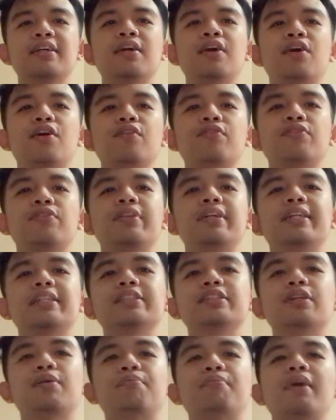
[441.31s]
of large
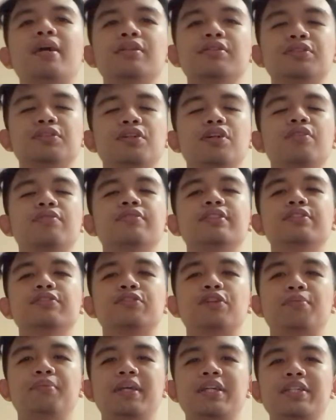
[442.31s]
amounts of
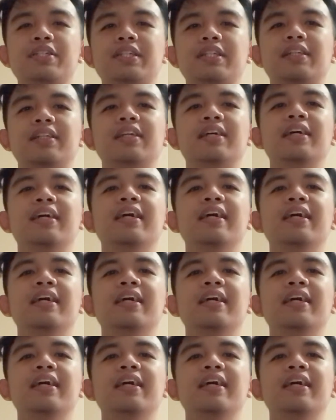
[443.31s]
information,